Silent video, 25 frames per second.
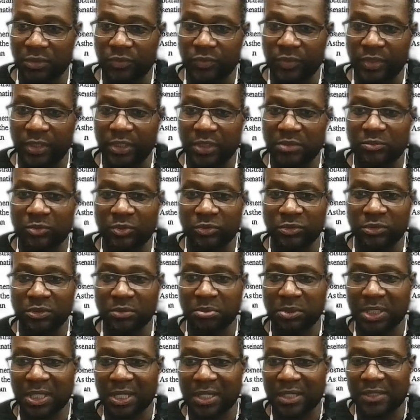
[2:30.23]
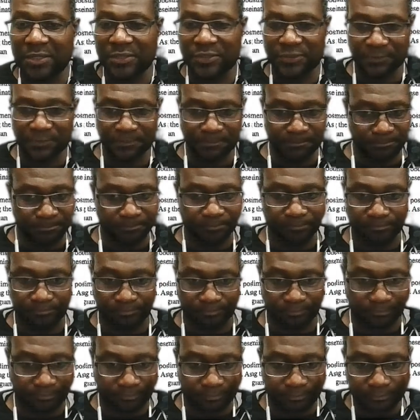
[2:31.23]
Lagrangians multipliers.
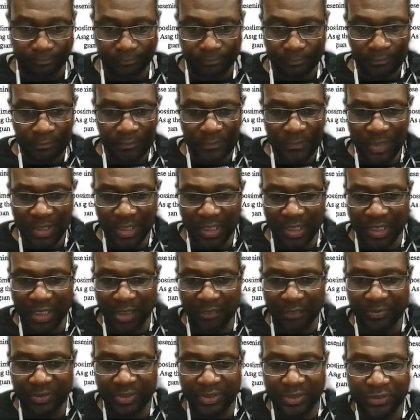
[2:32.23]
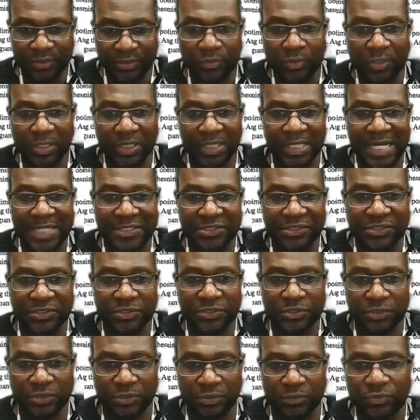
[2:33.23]
And I'll be
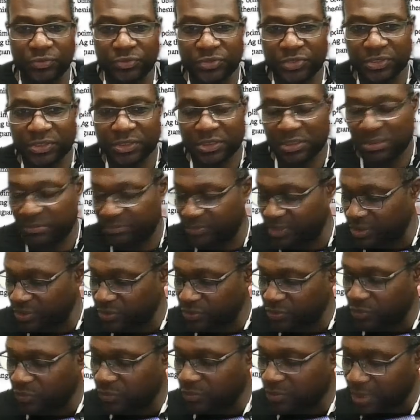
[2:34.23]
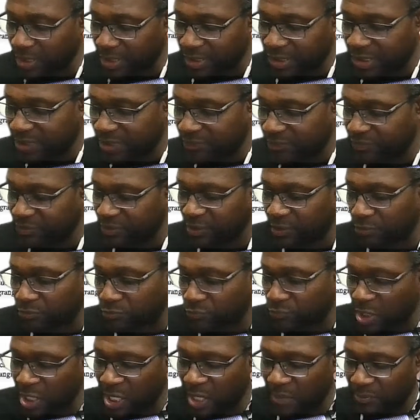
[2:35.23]
utilizing the solutions to make sure I get
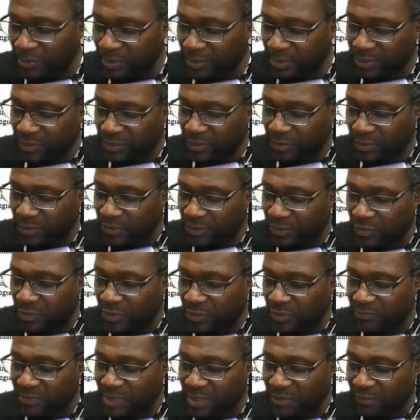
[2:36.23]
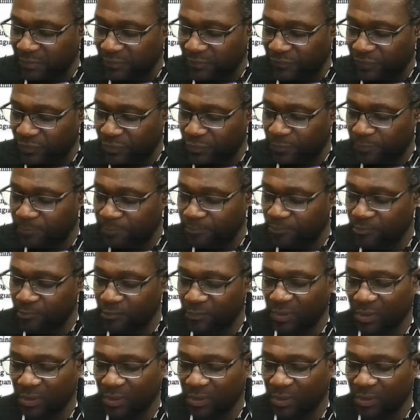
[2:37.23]
everything properly. So this is sort of my review.